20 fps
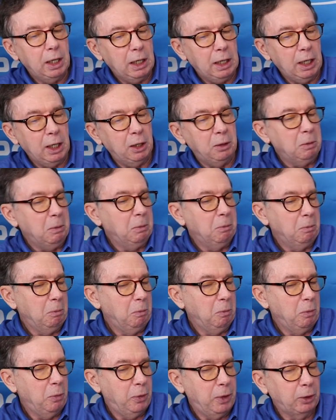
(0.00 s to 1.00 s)
it
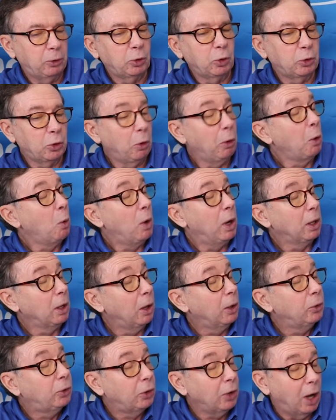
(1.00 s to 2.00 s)
thinks there's only one
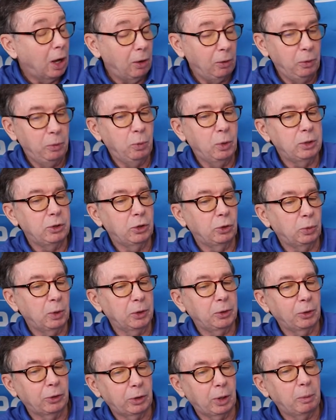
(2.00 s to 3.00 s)
load cell, which is
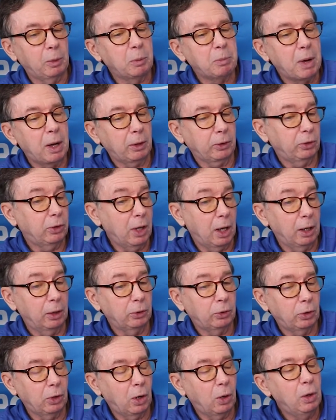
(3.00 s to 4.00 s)
what the summing box
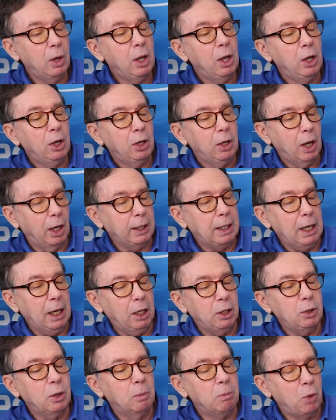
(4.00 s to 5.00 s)
does. So
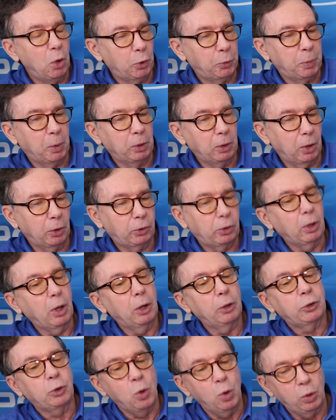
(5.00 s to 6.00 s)
again, you have multiple load
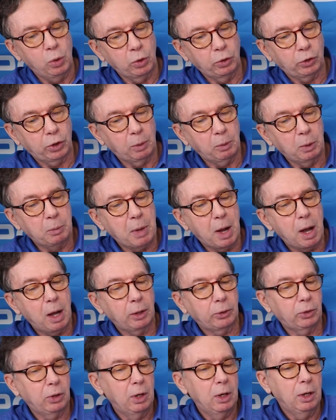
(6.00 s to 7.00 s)
cells go into a summing
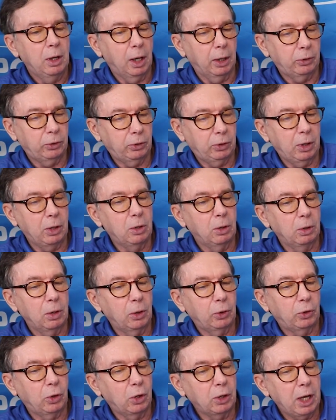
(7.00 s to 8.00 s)
box a single
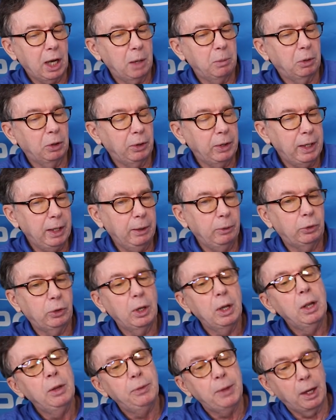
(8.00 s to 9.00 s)
load cell cable leaves,
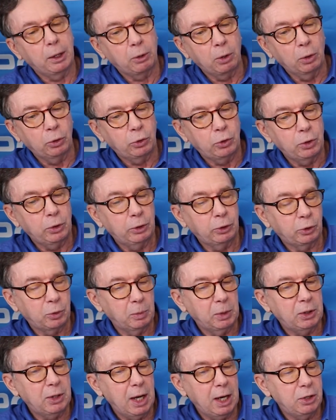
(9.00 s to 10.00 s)
that goes to your
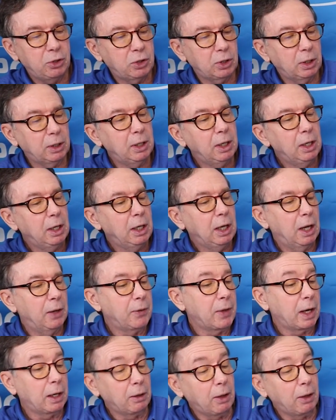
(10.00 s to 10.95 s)
instrumentation, and that